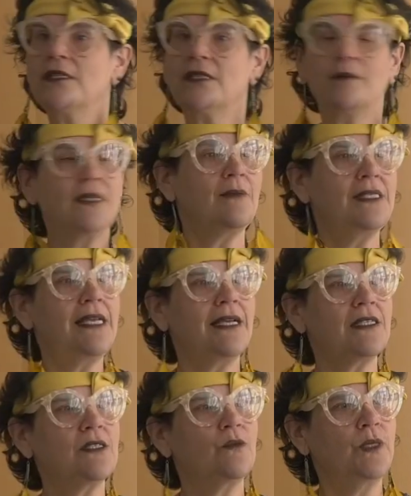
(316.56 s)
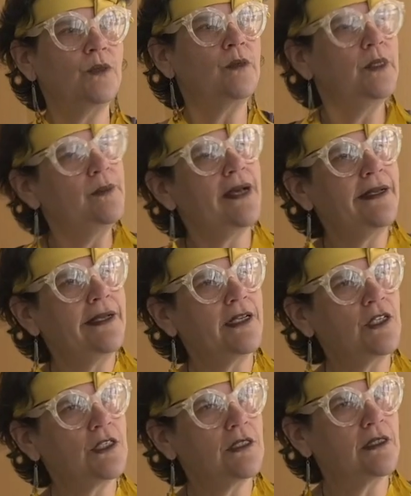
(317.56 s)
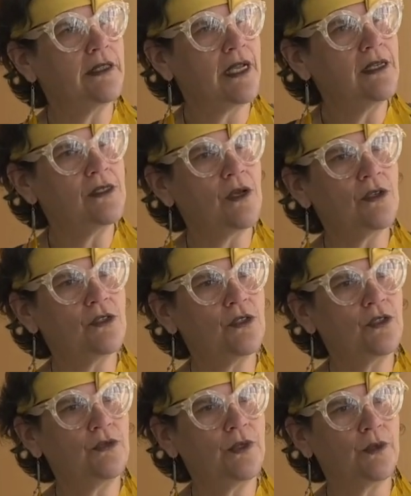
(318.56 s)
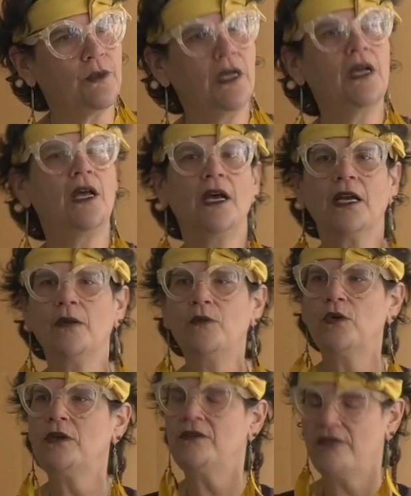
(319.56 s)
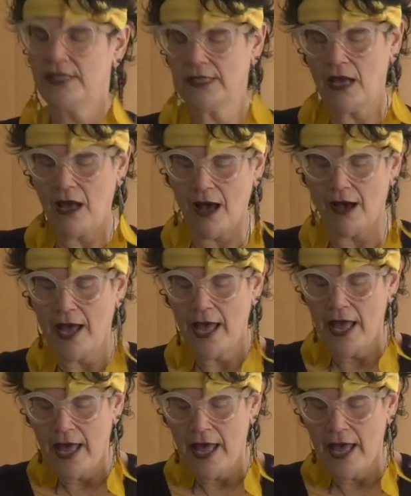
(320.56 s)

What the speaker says: sometimes yes, we will be punished. That is also true. Gmul v'sachar